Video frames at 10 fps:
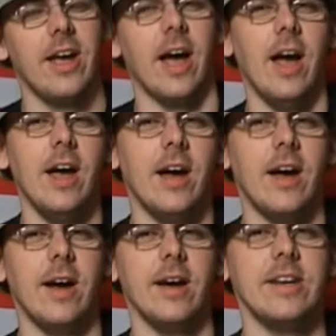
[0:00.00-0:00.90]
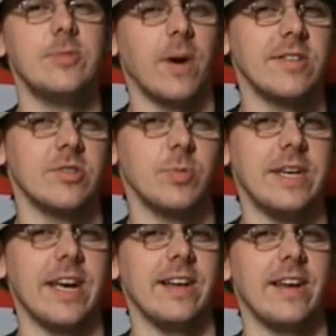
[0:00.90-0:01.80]
Yeah, uh, it's Politics
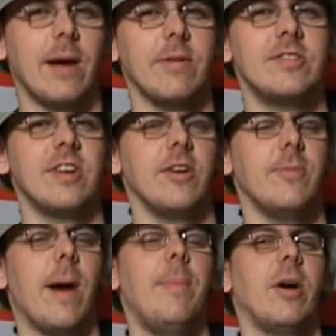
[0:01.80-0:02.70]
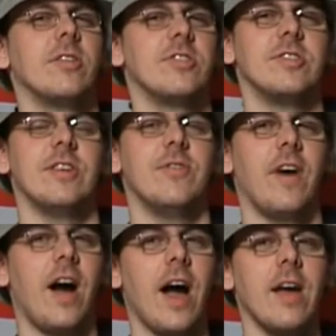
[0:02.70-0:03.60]
Week, and I'm going to tell you my policies
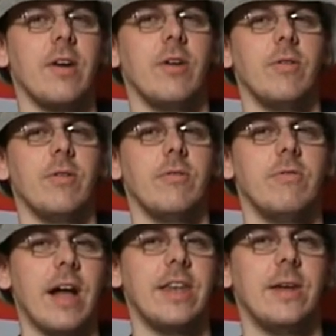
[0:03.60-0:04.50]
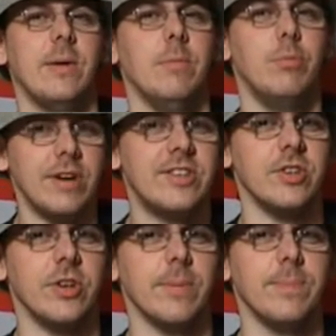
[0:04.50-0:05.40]
if I ran
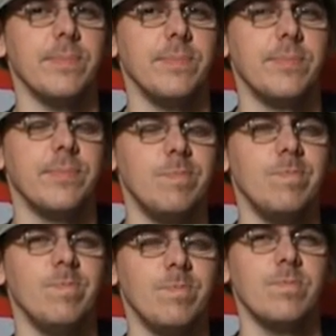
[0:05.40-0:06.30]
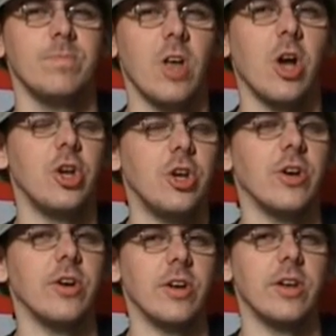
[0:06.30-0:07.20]
Britain. Hmm?
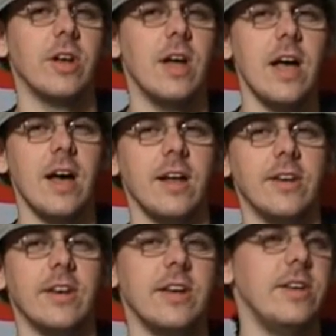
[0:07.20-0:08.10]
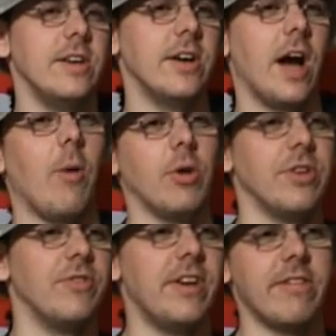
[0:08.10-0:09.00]
Good. And you, I want
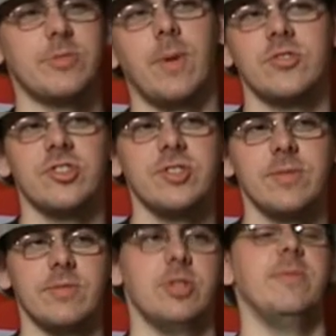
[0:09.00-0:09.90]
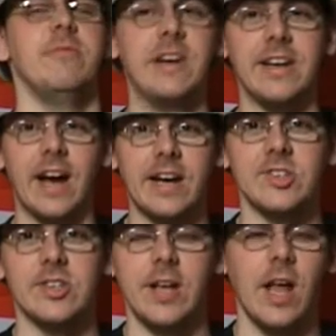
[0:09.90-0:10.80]
your video responses, which would be really
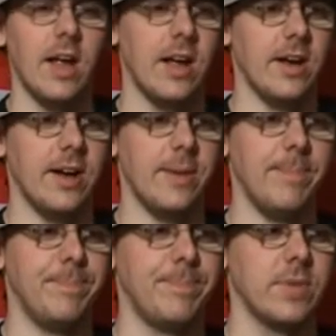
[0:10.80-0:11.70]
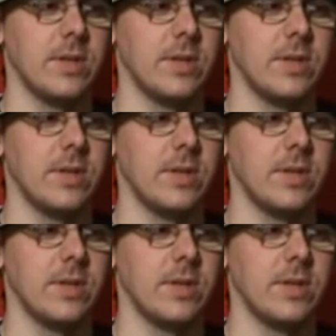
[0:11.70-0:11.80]
nice. Um,